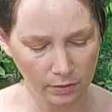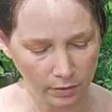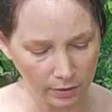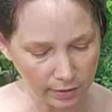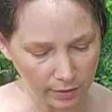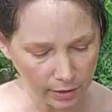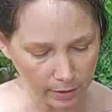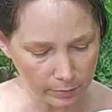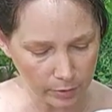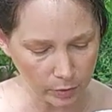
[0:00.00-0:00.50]
I
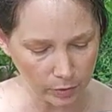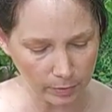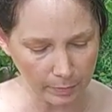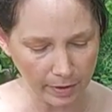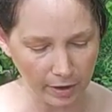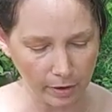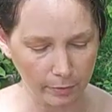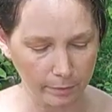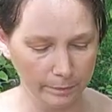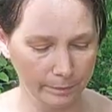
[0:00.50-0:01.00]
think I'm doing
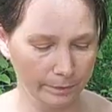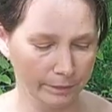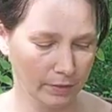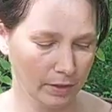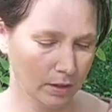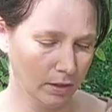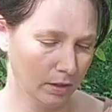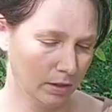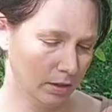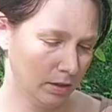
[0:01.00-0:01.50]
about
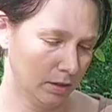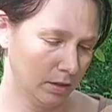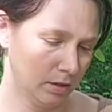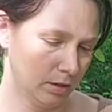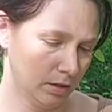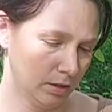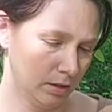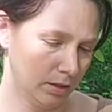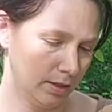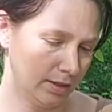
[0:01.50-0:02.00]

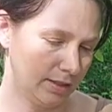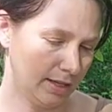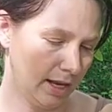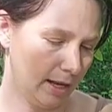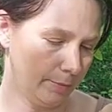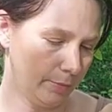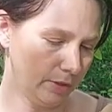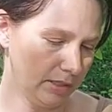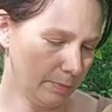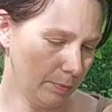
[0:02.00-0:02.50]
a
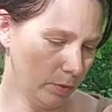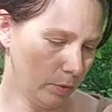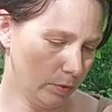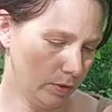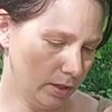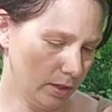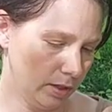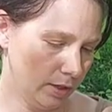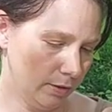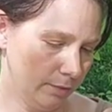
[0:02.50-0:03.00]

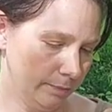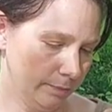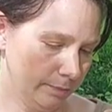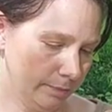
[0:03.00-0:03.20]
tablespoon here.